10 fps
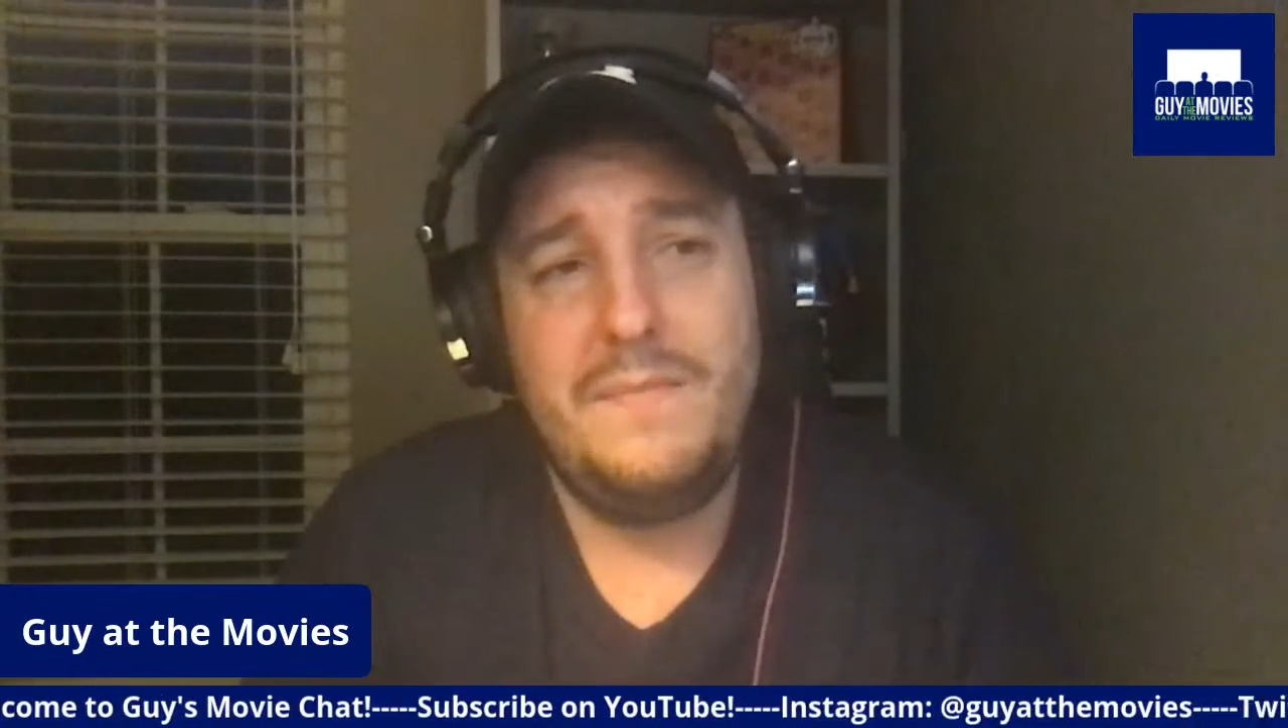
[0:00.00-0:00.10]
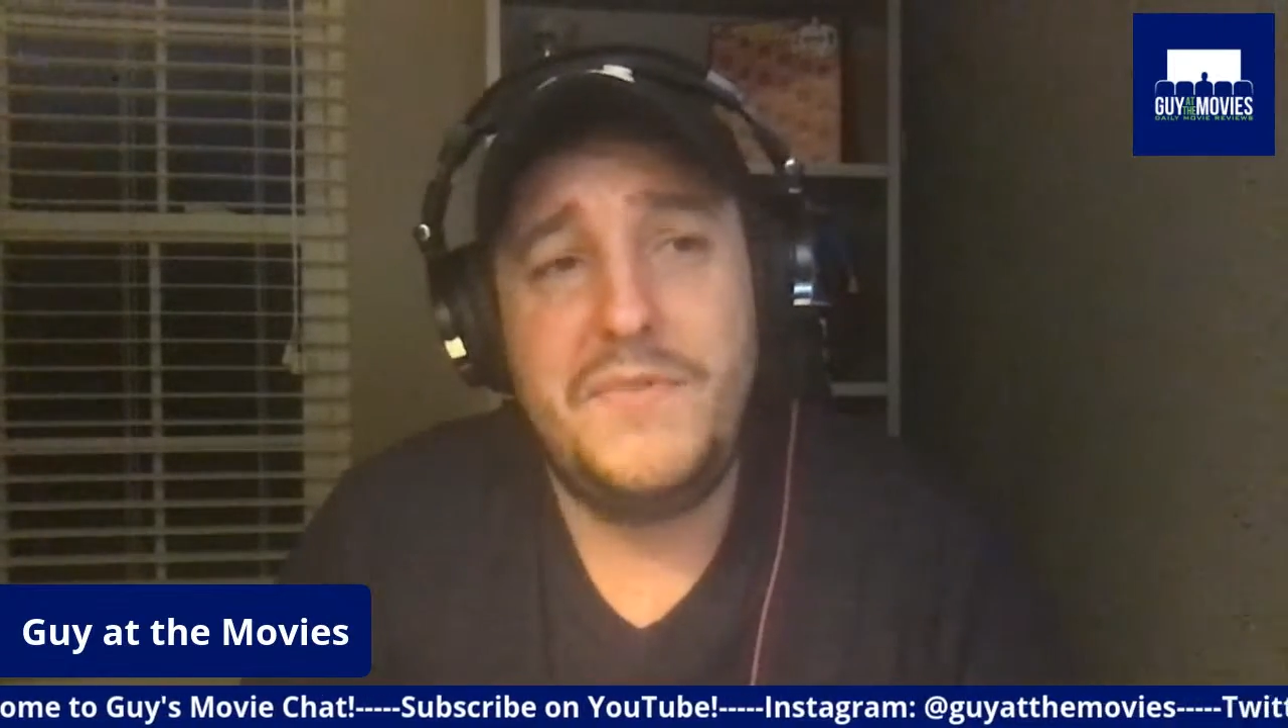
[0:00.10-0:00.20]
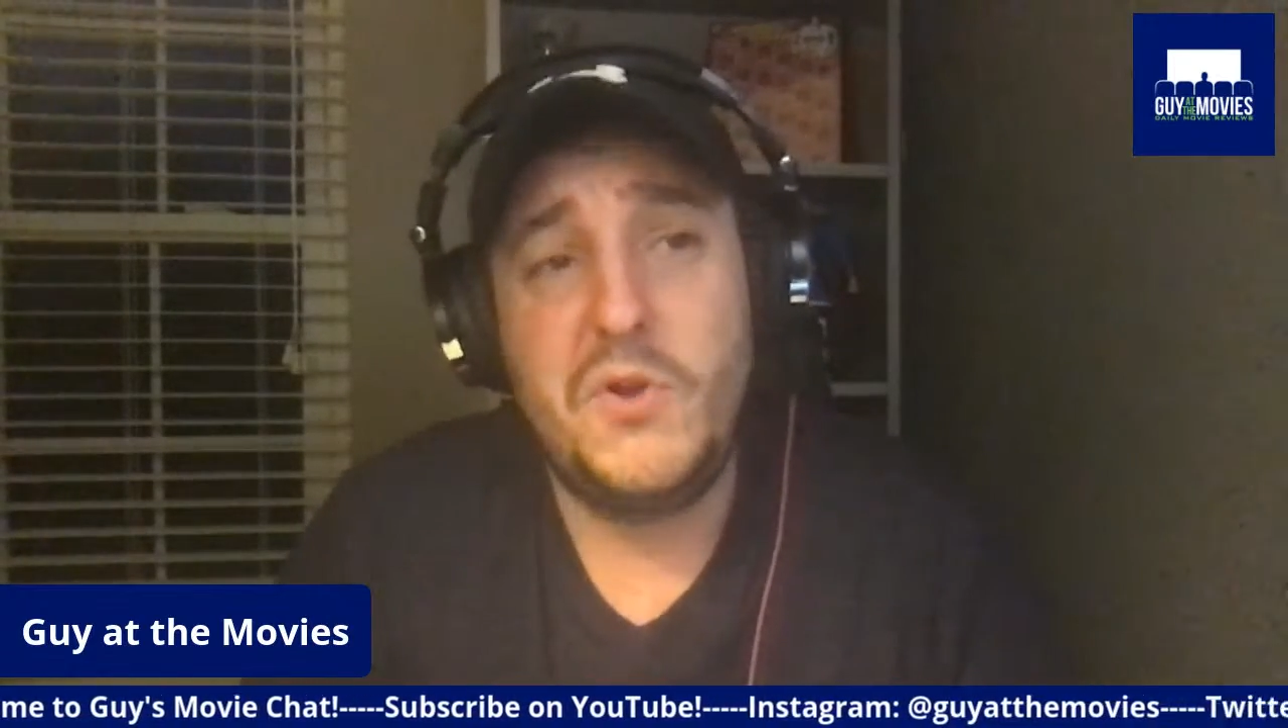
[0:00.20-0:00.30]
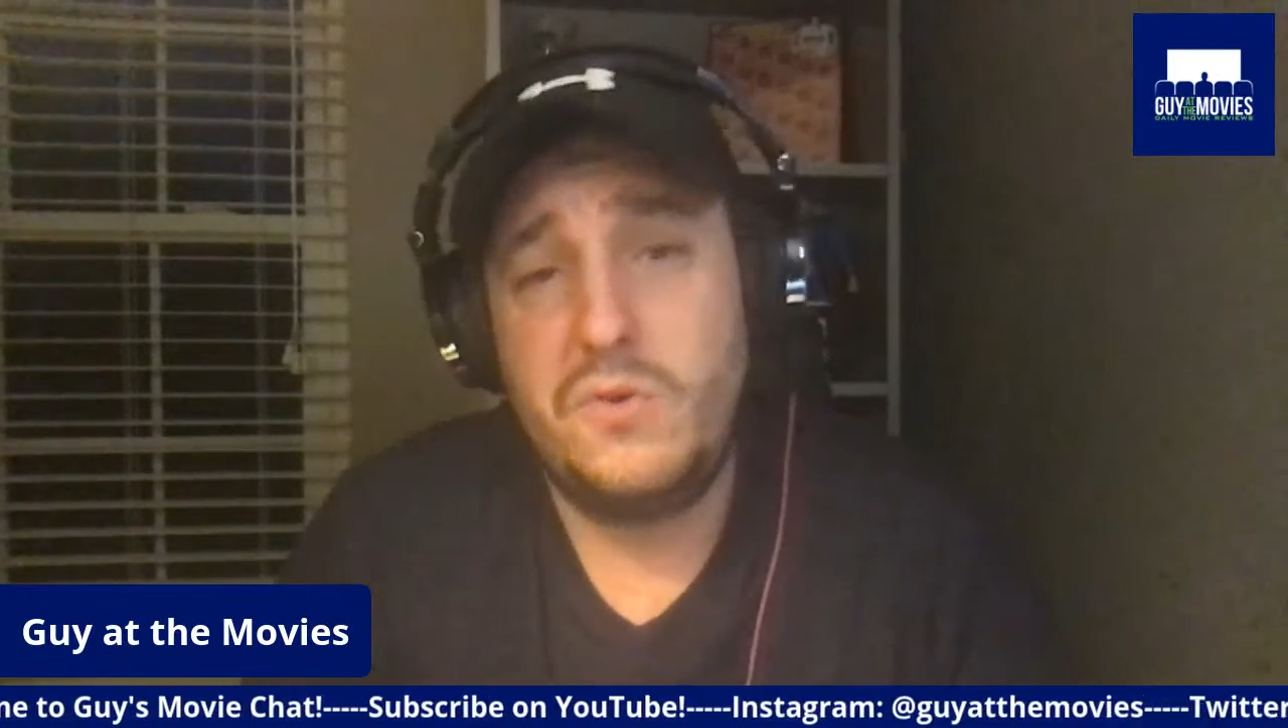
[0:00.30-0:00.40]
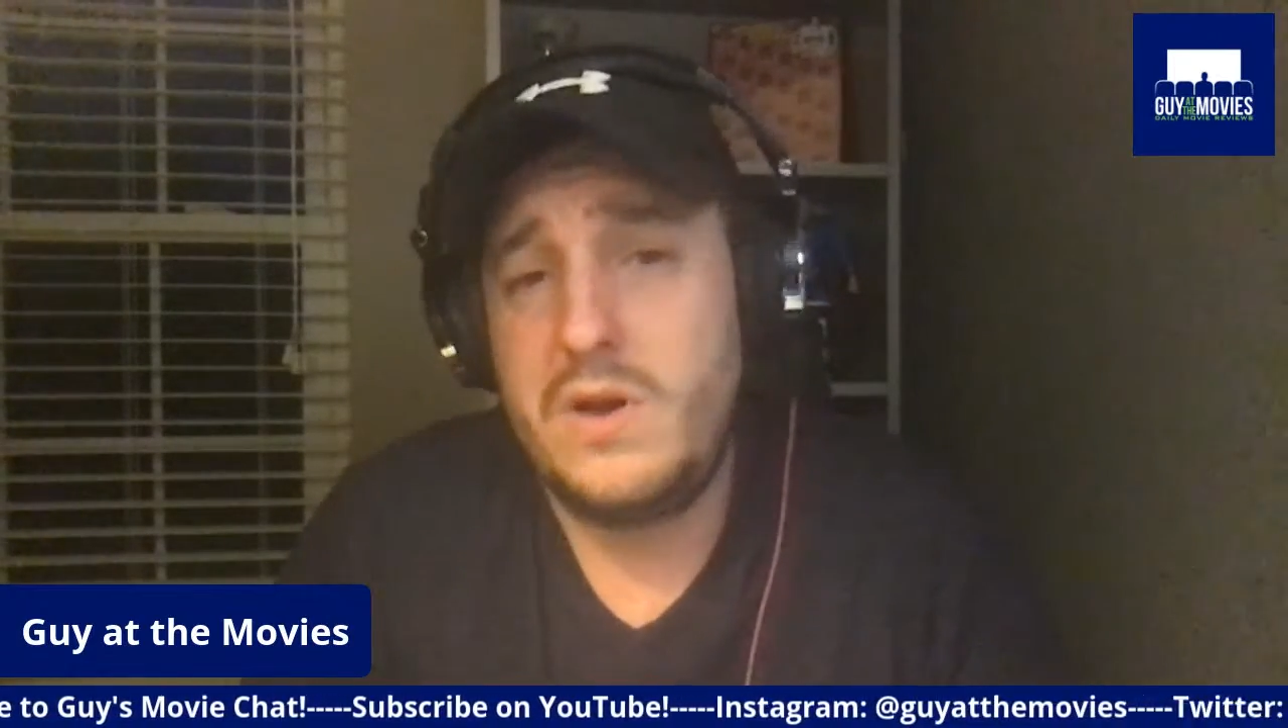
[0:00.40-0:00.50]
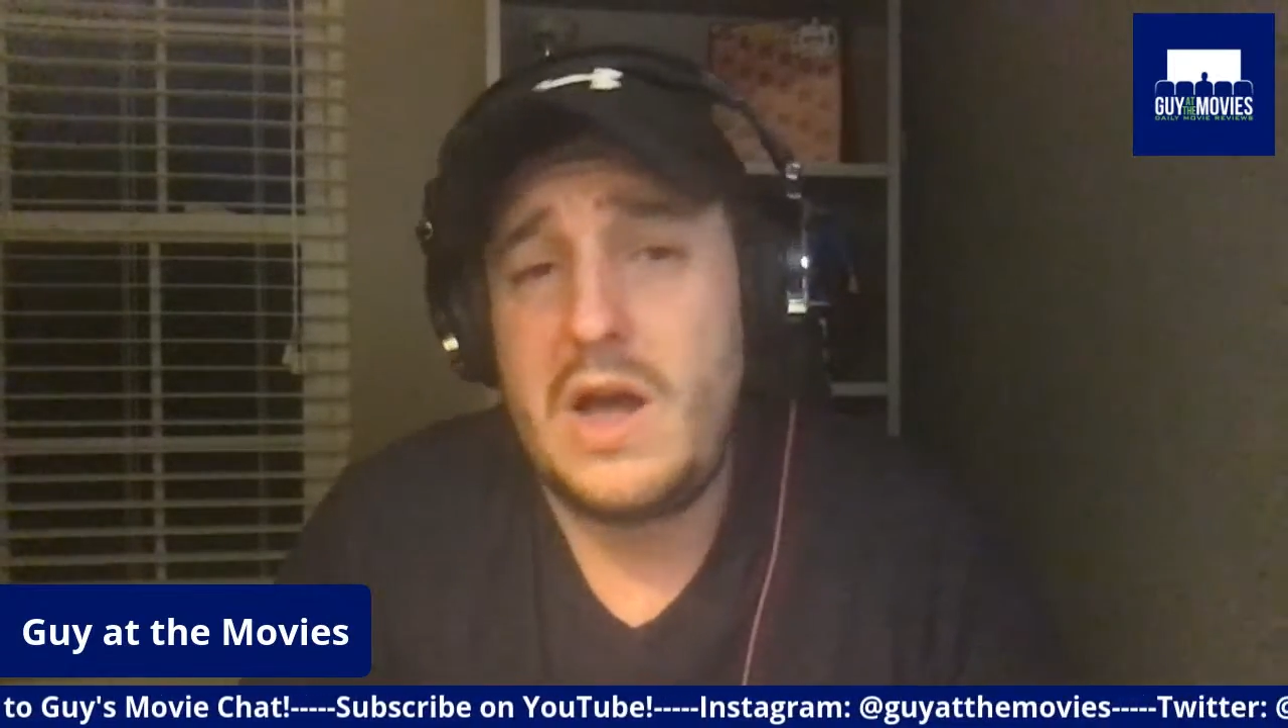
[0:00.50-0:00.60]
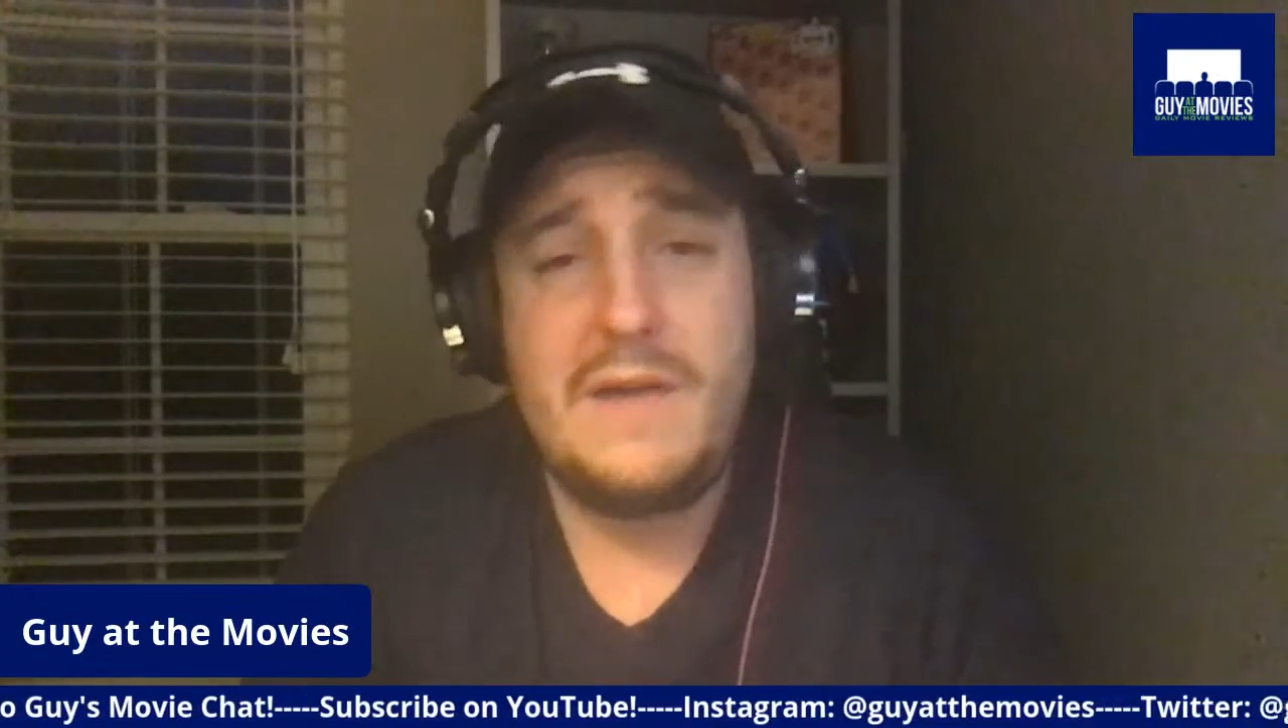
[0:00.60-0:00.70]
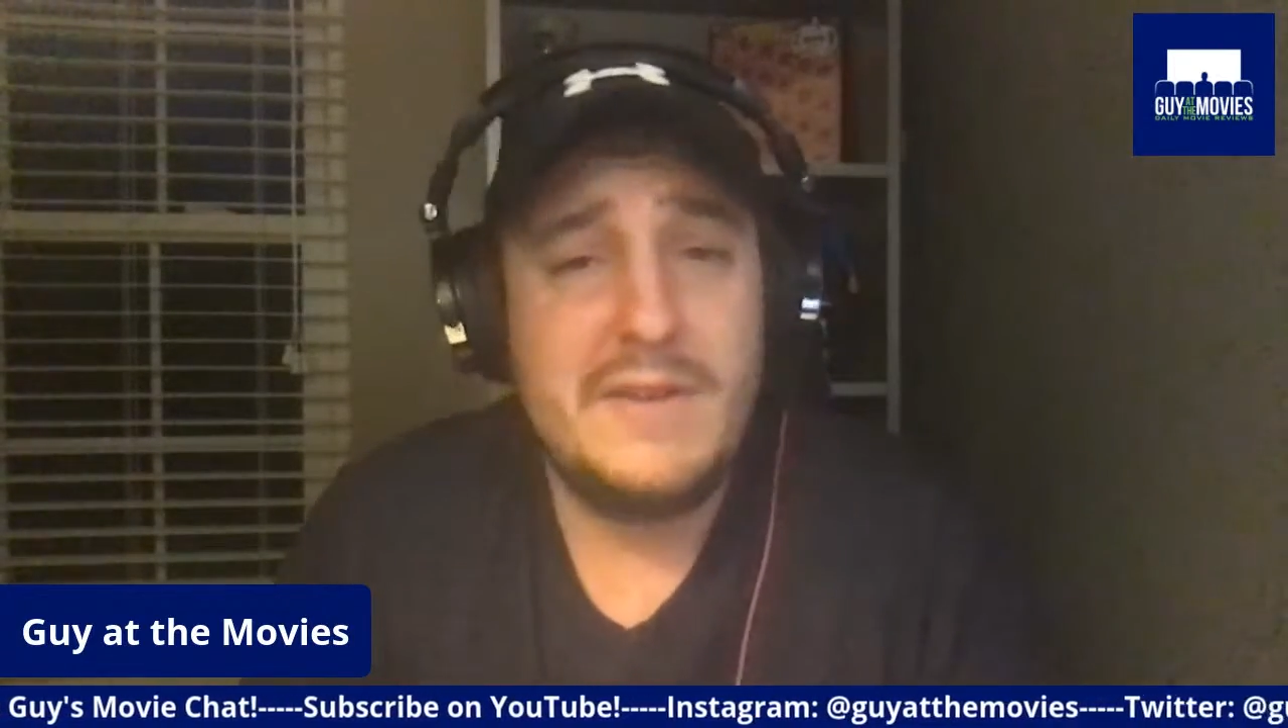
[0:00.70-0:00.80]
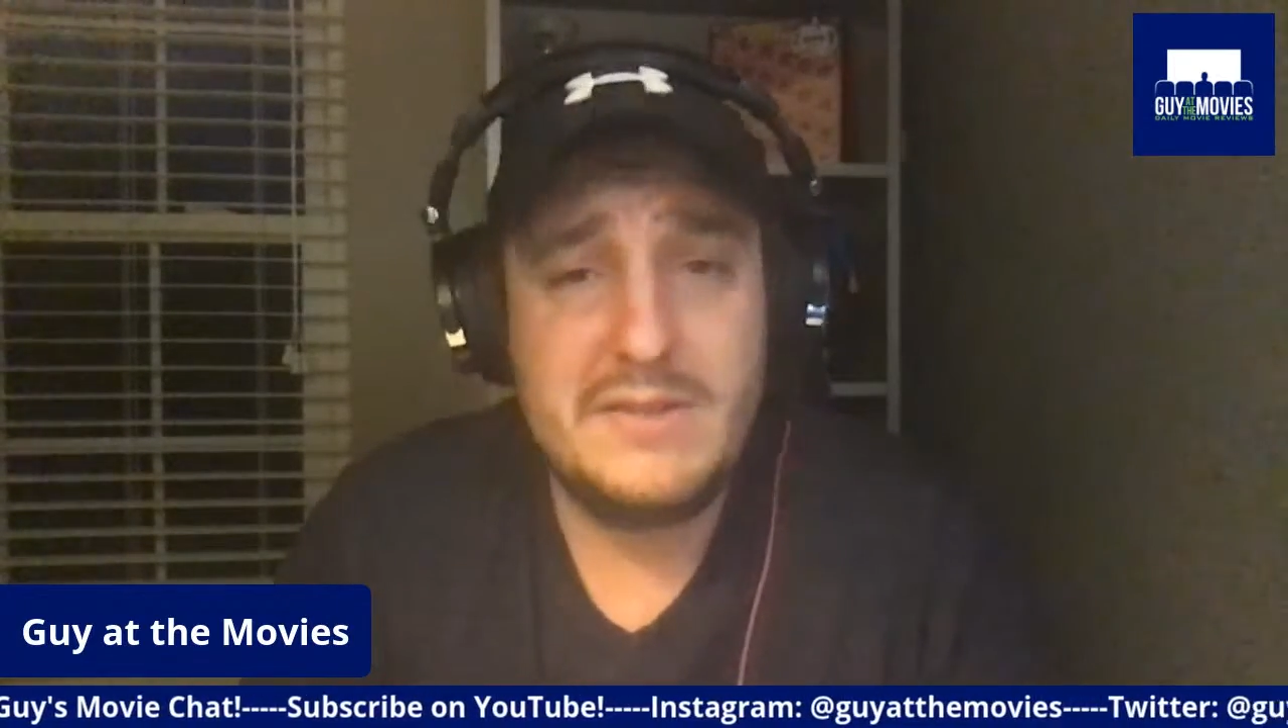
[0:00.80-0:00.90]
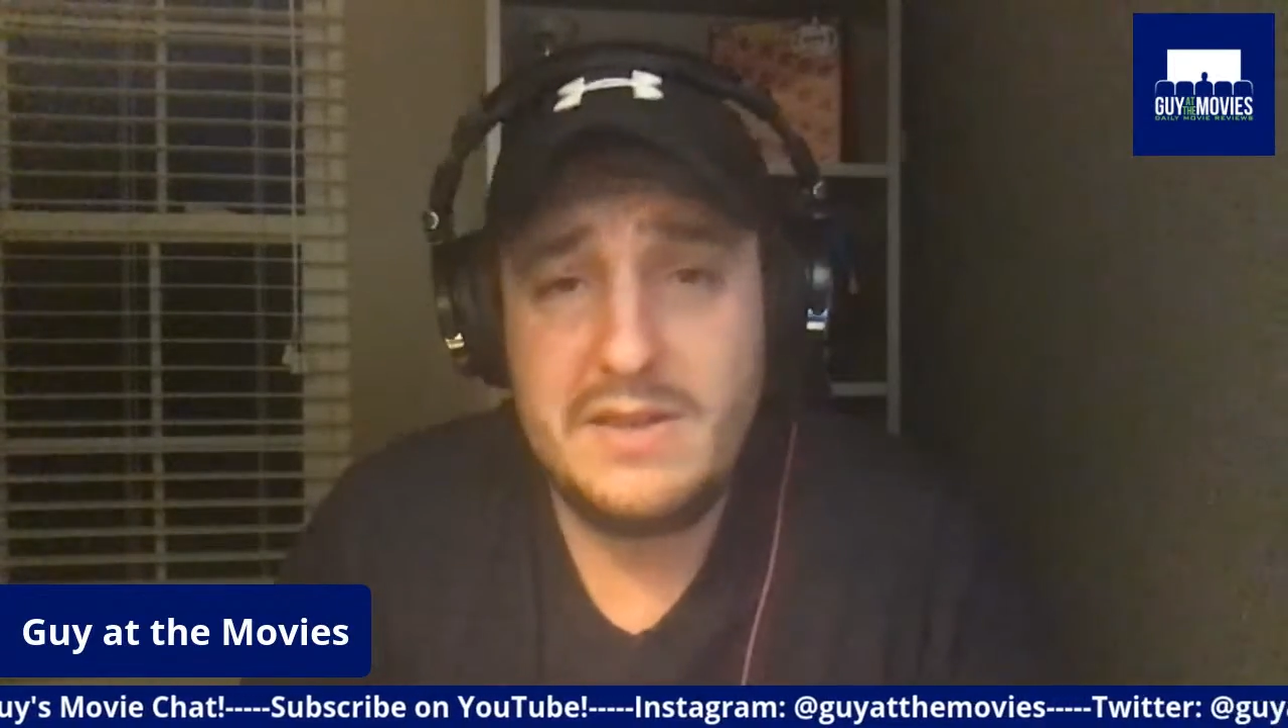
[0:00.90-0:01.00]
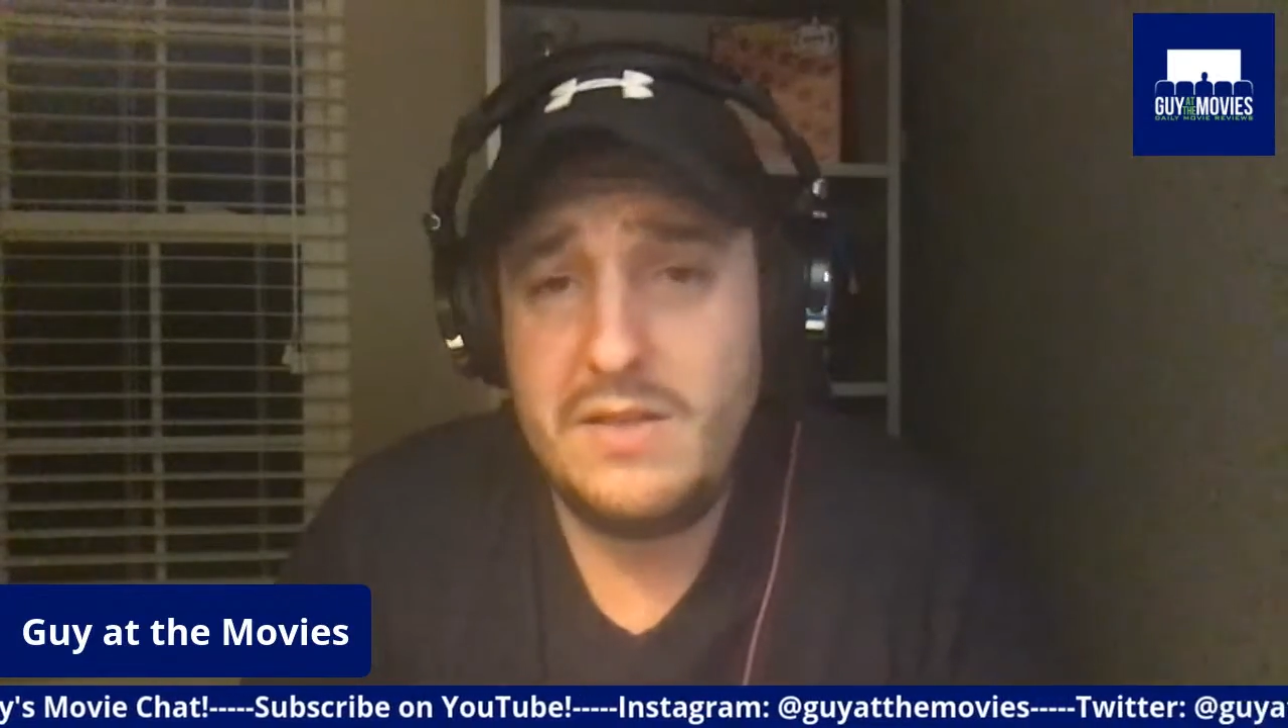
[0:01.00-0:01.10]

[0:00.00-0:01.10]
Dune obviously